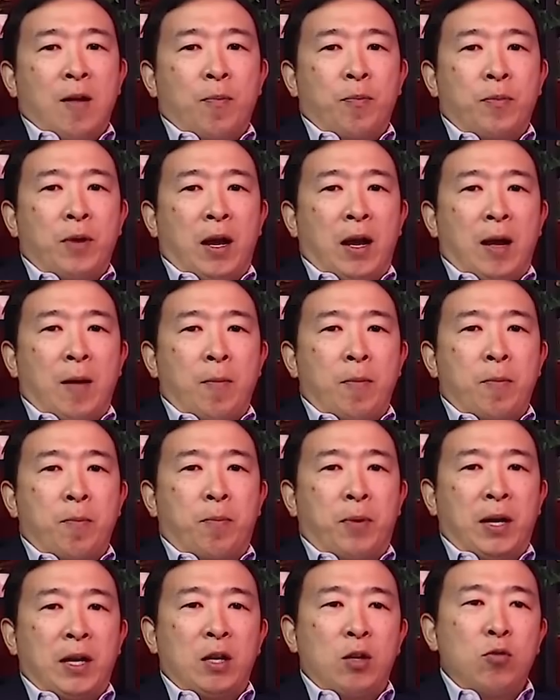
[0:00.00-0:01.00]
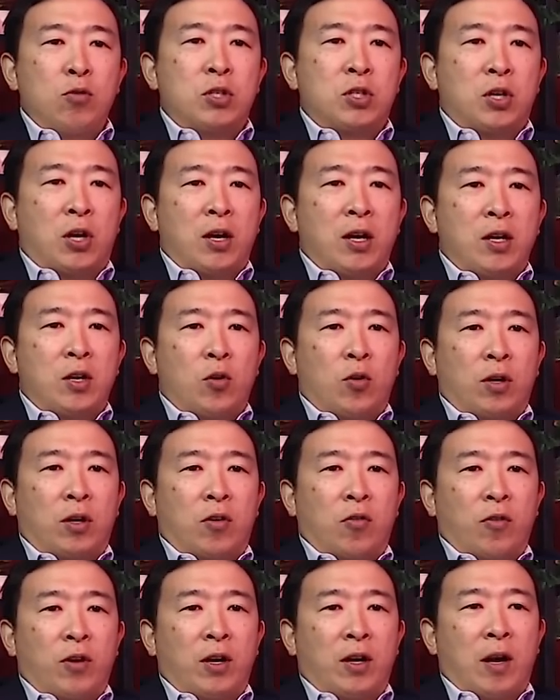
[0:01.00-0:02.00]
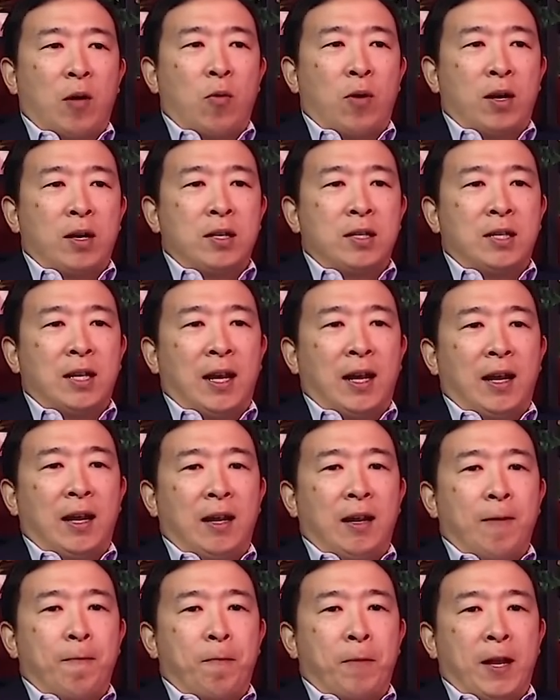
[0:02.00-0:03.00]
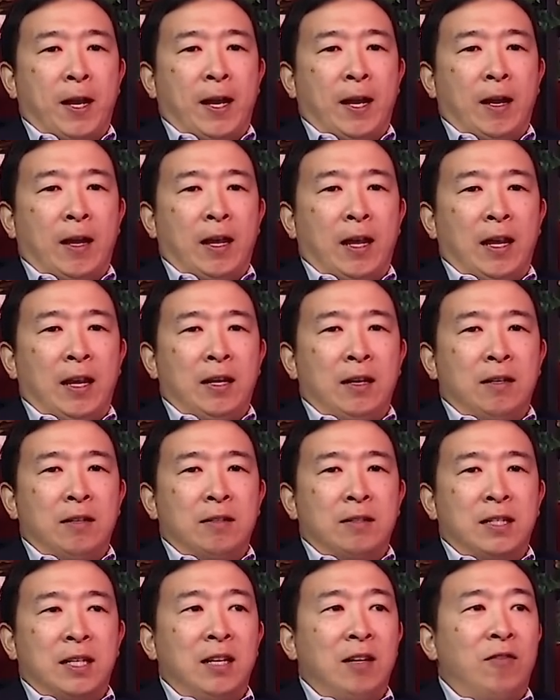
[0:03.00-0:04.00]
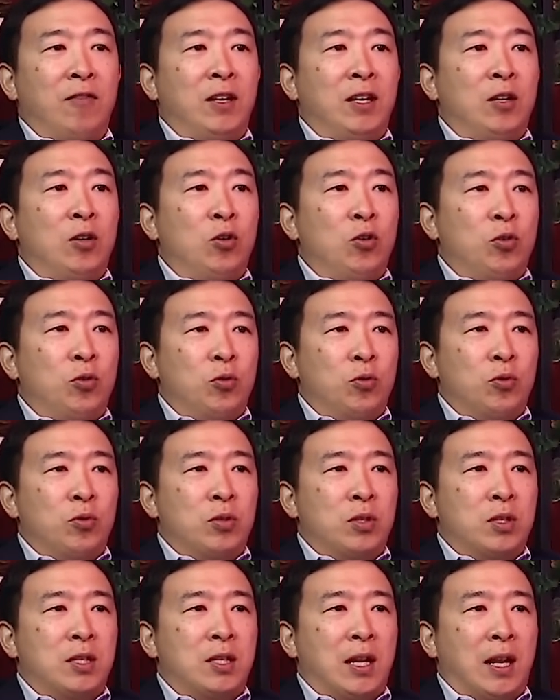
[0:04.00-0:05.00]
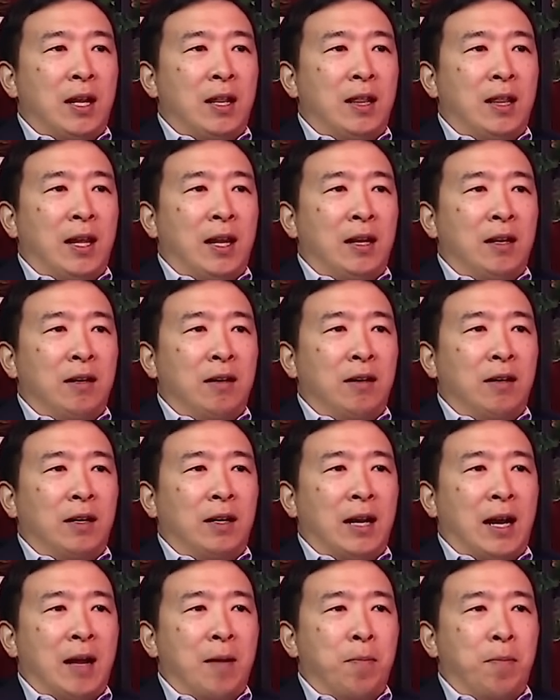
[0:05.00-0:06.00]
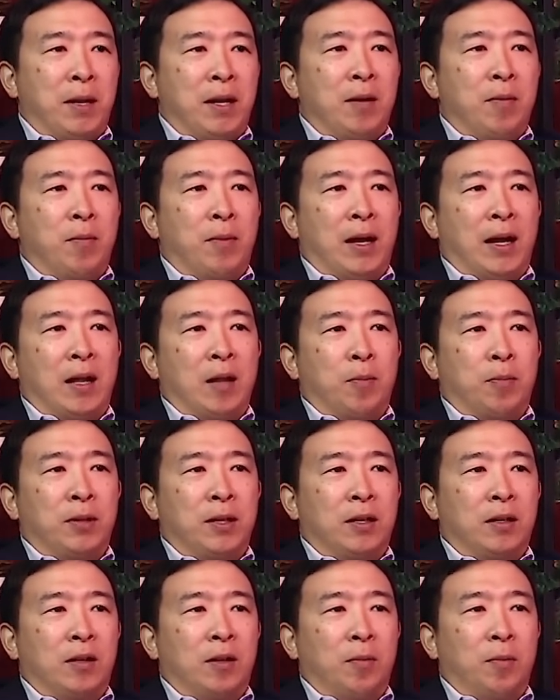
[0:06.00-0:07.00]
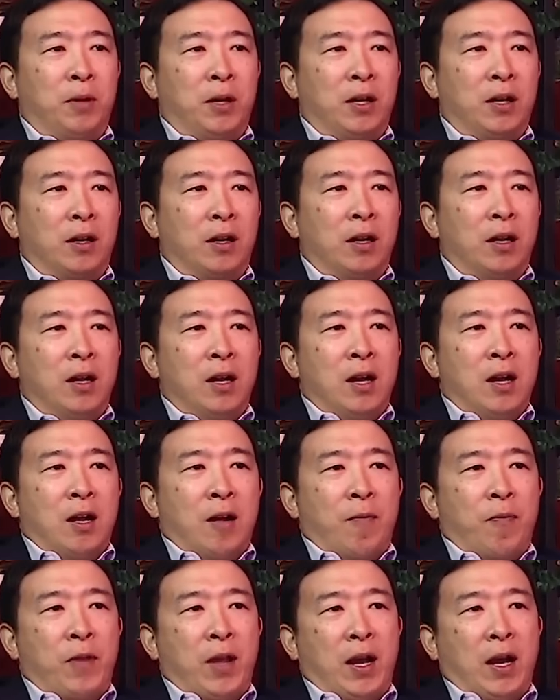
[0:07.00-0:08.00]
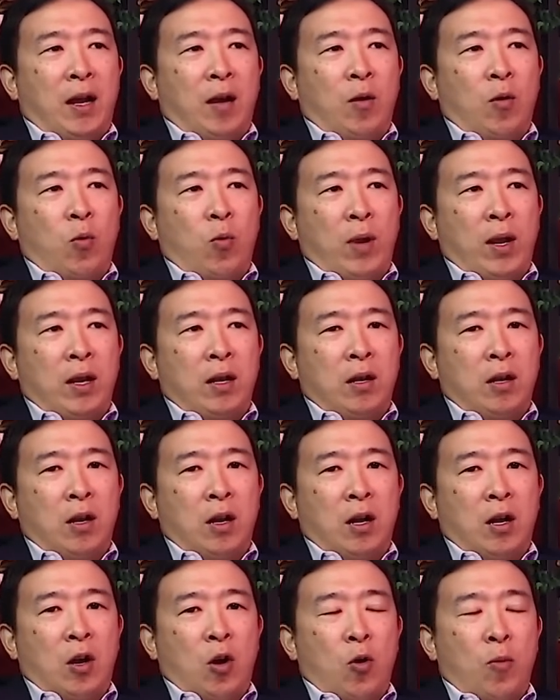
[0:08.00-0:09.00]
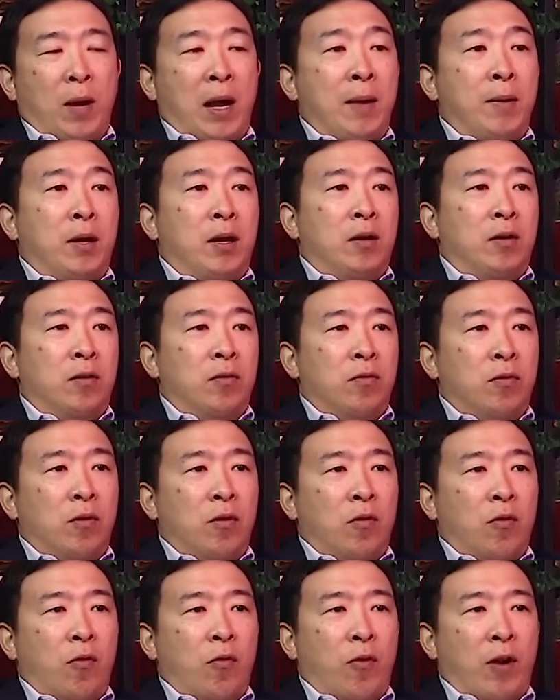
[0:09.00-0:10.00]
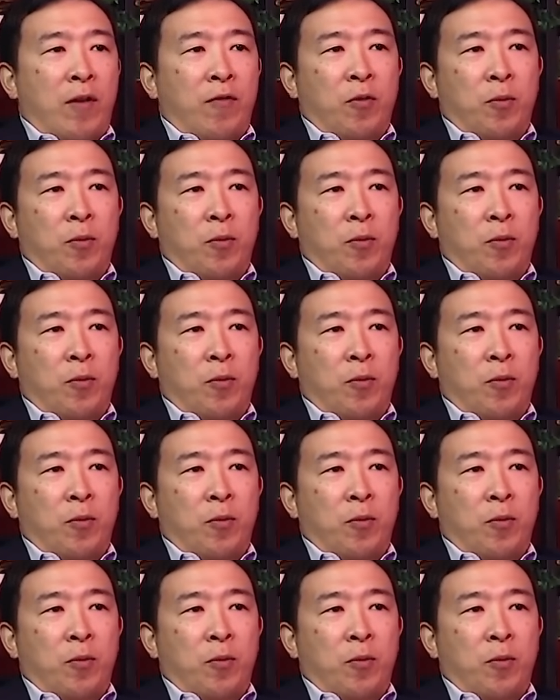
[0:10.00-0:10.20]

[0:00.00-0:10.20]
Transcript: Um, but you started your career, I want to say, uh, in TV news, and then got bitten by the political bug uh, when uh, Obama ran for